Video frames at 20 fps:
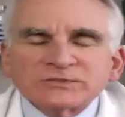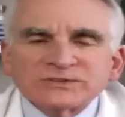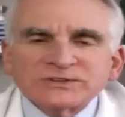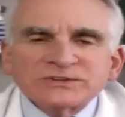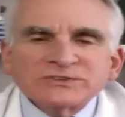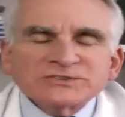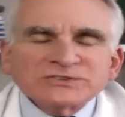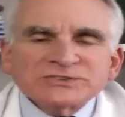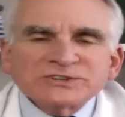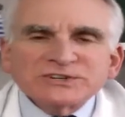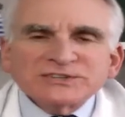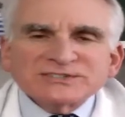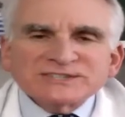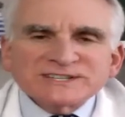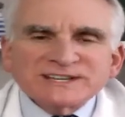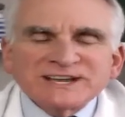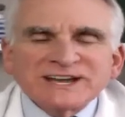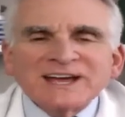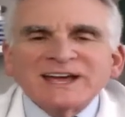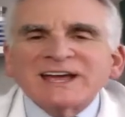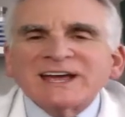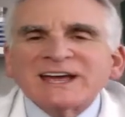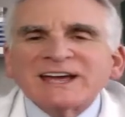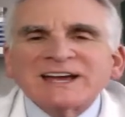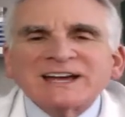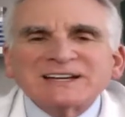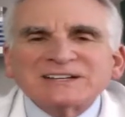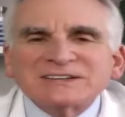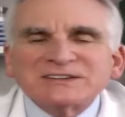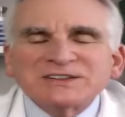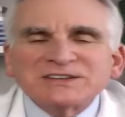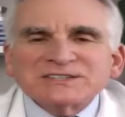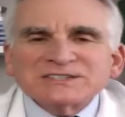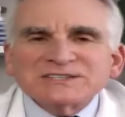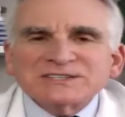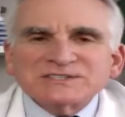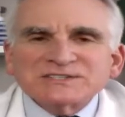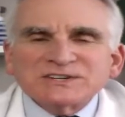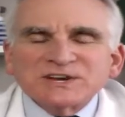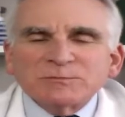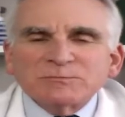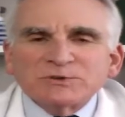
Neil Schultz, and this is